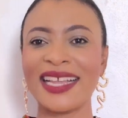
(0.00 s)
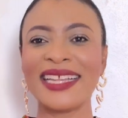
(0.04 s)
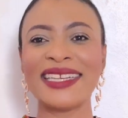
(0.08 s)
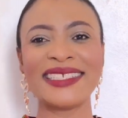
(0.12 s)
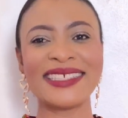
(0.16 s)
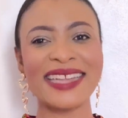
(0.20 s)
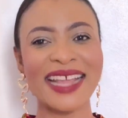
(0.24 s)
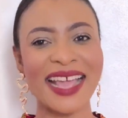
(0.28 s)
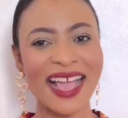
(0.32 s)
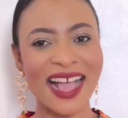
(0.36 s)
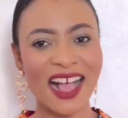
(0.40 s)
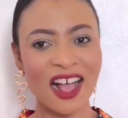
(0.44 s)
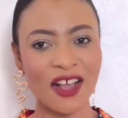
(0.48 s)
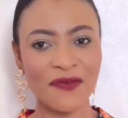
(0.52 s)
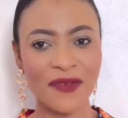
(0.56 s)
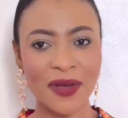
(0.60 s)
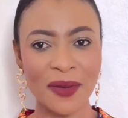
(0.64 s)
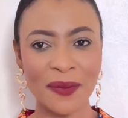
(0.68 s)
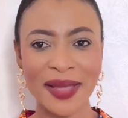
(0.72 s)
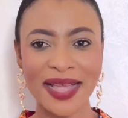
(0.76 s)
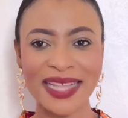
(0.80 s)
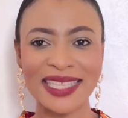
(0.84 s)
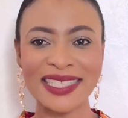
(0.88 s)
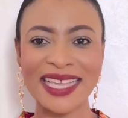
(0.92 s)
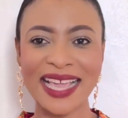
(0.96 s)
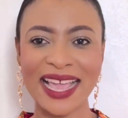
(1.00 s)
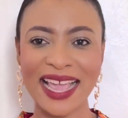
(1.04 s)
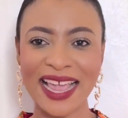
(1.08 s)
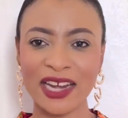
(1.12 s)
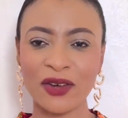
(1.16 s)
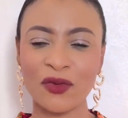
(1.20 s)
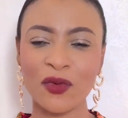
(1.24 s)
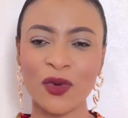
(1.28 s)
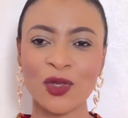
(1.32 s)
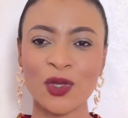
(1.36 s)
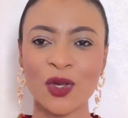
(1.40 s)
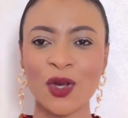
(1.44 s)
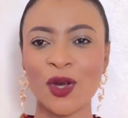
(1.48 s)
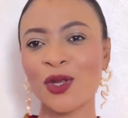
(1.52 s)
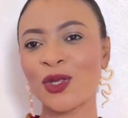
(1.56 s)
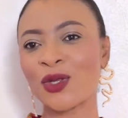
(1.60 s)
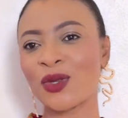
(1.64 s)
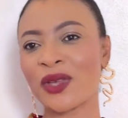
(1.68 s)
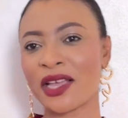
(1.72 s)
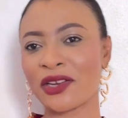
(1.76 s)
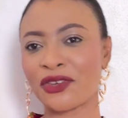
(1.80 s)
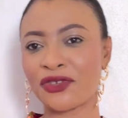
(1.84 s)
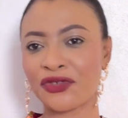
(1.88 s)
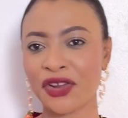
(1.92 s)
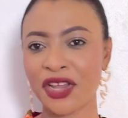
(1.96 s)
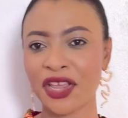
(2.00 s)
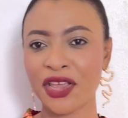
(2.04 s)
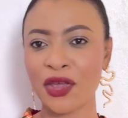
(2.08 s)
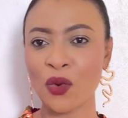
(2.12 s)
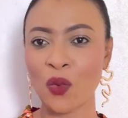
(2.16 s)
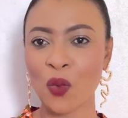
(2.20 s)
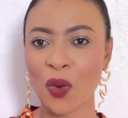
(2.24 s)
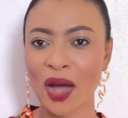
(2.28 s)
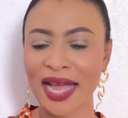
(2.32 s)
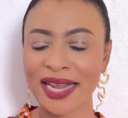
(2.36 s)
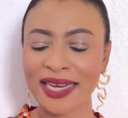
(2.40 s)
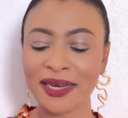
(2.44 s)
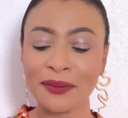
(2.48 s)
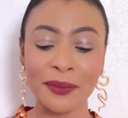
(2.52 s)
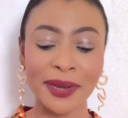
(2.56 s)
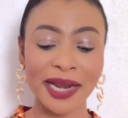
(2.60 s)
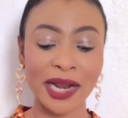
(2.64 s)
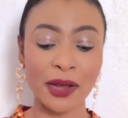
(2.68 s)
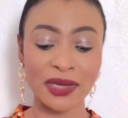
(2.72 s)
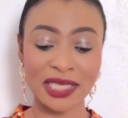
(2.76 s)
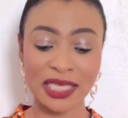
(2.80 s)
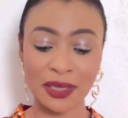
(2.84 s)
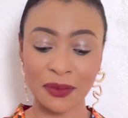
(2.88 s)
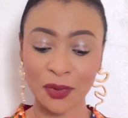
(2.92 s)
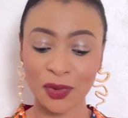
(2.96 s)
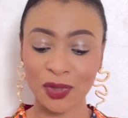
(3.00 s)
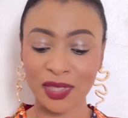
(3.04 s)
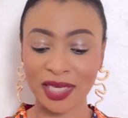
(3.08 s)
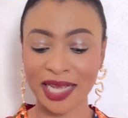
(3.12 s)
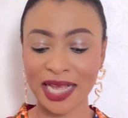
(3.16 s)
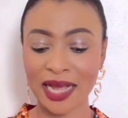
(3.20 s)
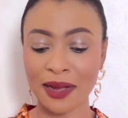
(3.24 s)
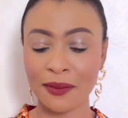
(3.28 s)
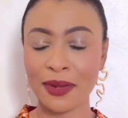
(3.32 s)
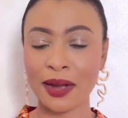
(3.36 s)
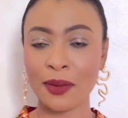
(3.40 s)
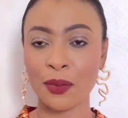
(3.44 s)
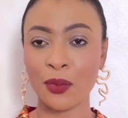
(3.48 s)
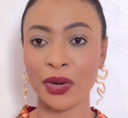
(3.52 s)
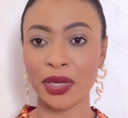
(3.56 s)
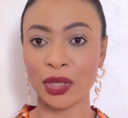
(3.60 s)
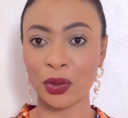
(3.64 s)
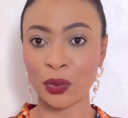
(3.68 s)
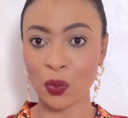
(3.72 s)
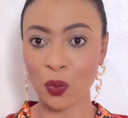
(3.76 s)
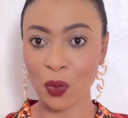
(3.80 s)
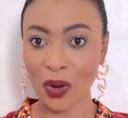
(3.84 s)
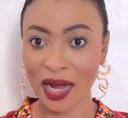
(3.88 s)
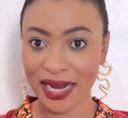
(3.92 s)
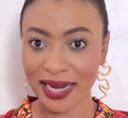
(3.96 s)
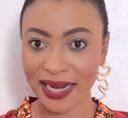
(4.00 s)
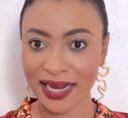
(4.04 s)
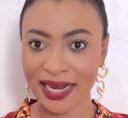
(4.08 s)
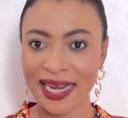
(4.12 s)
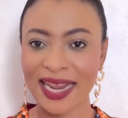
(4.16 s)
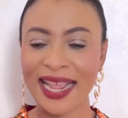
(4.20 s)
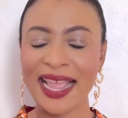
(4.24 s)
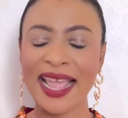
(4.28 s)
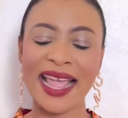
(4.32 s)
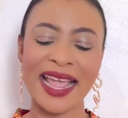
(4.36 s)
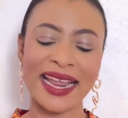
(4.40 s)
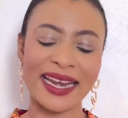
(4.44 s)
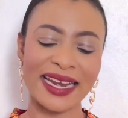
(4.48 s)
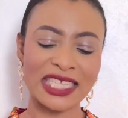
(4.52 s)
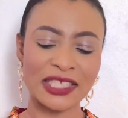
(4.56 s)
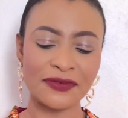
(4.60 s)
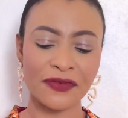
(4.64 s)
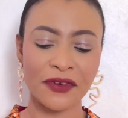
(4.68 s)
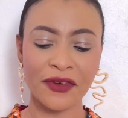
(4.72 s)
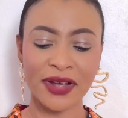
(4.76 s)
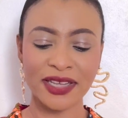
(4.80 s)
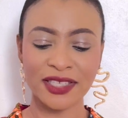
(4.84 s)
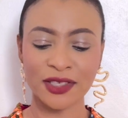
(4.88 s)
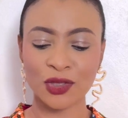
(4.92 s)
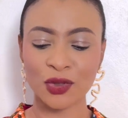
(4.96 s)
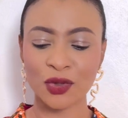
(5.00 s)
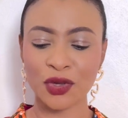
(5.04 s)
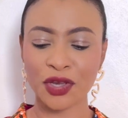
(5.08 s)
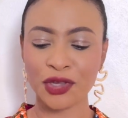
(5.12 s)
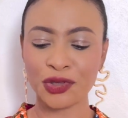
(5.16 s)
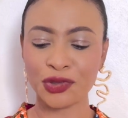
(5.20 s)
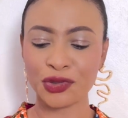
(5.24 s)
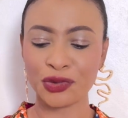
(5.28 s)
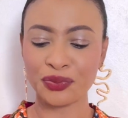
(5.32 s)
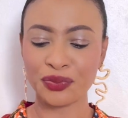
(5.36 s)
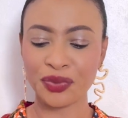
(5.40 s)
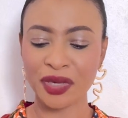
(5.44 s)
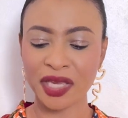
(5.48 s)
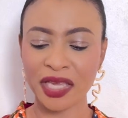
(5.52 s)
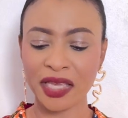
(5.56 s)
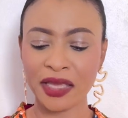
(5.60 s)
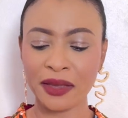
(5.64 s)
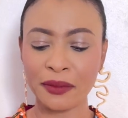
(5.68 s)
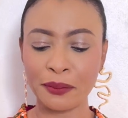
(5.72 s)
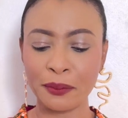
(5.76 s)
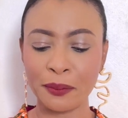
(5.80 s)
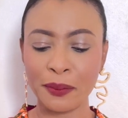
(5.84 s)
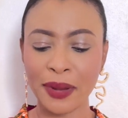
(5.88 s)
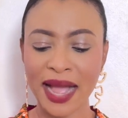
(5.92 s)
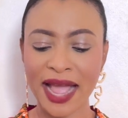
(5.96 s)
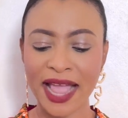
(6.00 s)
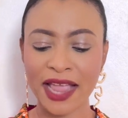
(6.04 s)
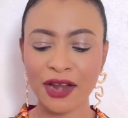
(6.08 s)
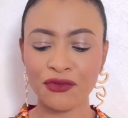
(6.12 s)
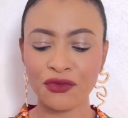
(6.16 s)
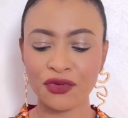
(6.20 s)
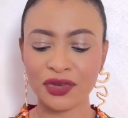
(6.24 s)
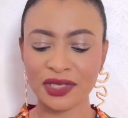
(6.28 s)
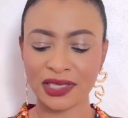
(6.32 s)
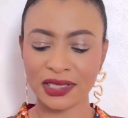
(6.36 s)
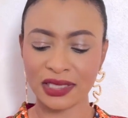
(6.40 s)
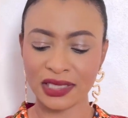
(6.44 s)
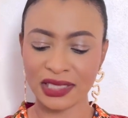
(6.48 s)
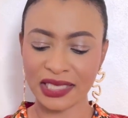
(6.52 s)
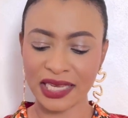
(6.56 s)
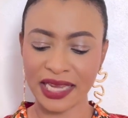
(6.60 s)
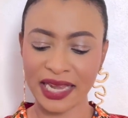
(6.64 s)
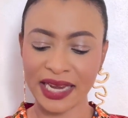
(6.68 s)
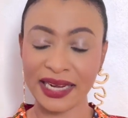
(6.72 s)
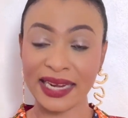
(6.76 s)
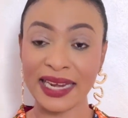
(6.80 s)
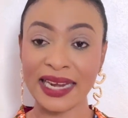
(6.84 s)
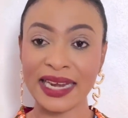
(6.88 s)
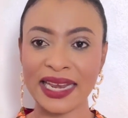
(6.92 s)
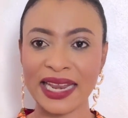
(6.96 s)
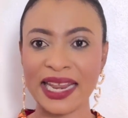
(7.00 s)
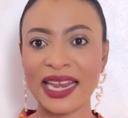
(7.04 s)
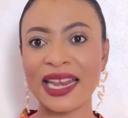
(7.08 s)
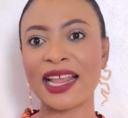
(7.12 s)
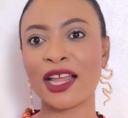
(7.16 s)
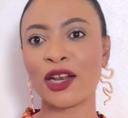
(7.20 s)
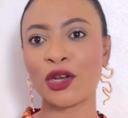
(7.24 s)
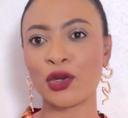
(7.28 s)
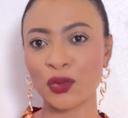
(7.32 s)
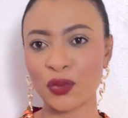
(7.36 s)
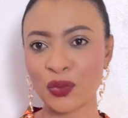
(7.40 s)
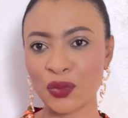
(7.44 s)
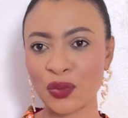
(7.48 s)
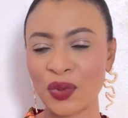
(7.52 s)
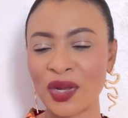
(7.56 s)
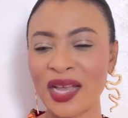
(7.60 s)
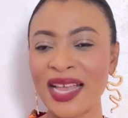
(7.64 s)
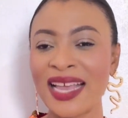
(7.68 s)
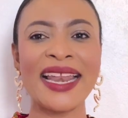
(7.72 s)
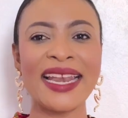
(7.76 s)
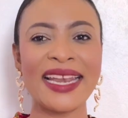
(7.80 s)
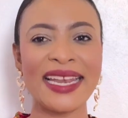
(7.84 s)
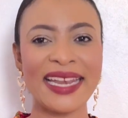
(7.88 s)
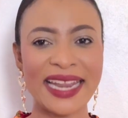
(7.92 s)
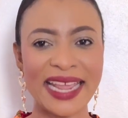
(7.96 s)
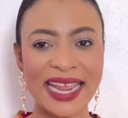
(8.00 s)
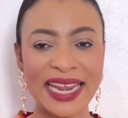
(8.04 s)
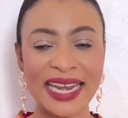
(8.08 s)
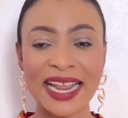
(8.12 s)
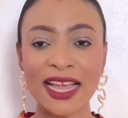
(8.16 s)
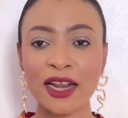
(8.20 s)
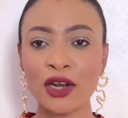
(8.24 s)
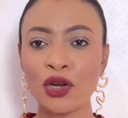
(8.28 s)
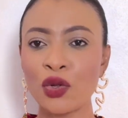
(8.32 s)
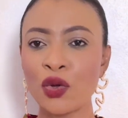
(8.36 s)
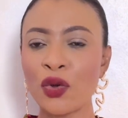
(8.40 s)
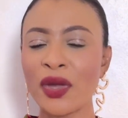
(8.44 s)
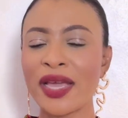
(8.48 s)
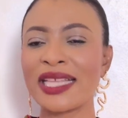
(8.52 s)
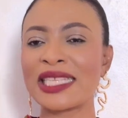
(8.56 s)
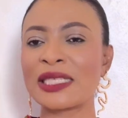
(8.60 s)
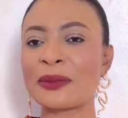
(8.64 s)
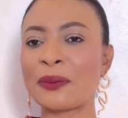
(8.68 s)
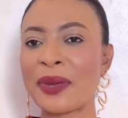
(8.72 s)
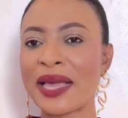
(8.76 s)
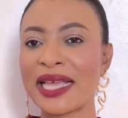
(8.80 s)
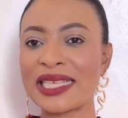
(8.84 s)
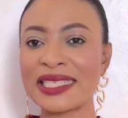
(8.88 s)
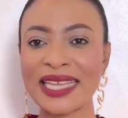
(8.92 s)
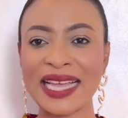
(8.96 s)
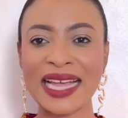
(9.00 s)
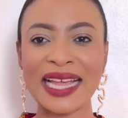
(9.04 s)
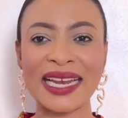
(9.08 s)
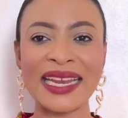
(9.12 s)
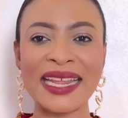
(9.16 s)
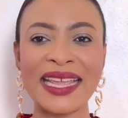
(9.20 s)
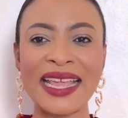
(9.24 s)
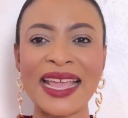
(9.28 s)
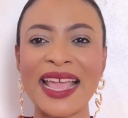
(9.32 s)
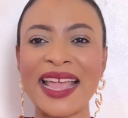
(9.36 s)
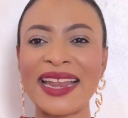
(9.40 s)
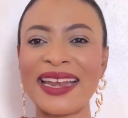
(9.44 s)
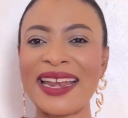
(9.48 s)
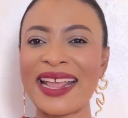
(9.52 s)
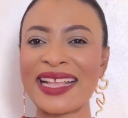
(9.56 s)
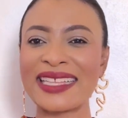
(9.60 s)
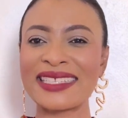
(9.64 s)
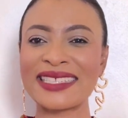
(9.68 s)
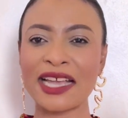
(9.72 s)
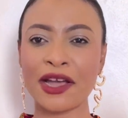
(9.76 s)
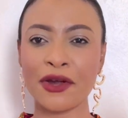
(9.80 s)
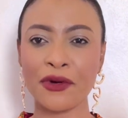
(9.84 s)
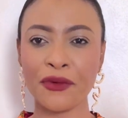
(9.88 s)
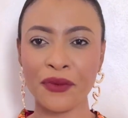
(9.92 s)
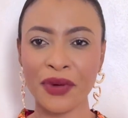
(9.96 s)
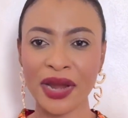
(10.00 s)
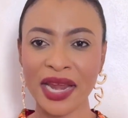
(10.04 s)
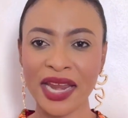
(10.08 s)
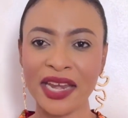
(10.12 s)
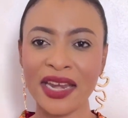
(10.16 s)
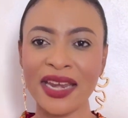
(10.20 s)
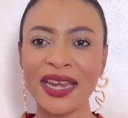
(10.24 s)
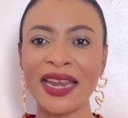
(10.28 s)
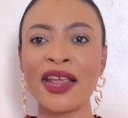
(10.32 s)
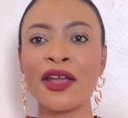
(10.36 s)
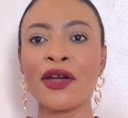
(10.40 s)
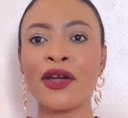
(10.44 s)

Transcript: The alphabet N was also a tricky one, but I was able to come up with one. And this fragrance is going to be by Rosie Jane Leila Lou. Leila Lou is basically a nectarine,